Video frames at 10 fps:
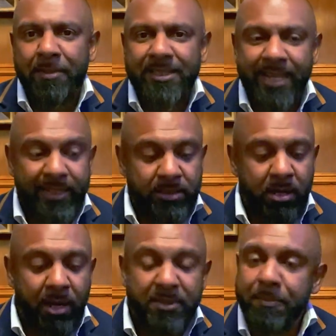It takes
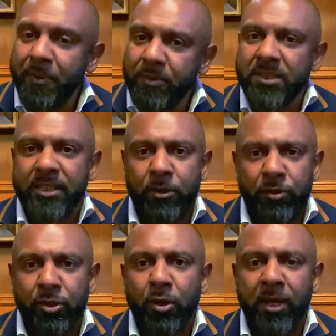time to build the skill,
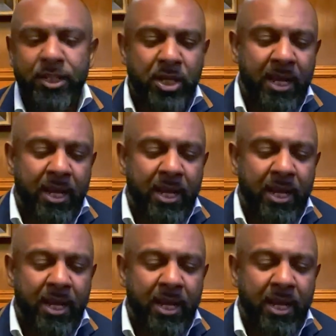the knowledge,